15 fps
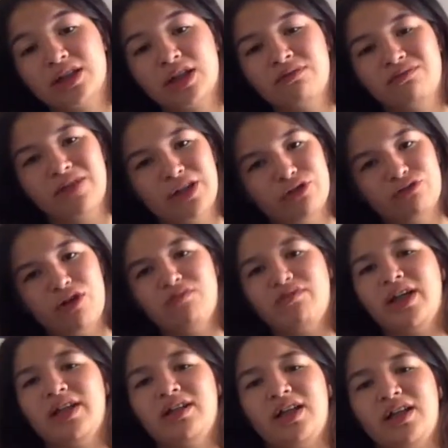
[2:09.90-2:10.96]
a restaurant,
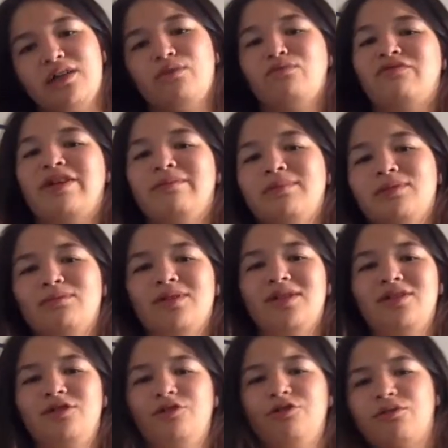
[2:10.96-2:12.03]
right? Like a famous one
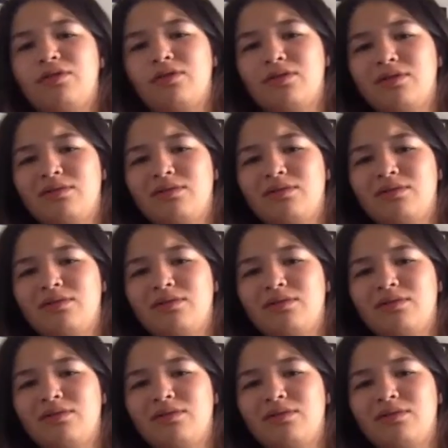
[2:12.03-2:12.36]
in New York or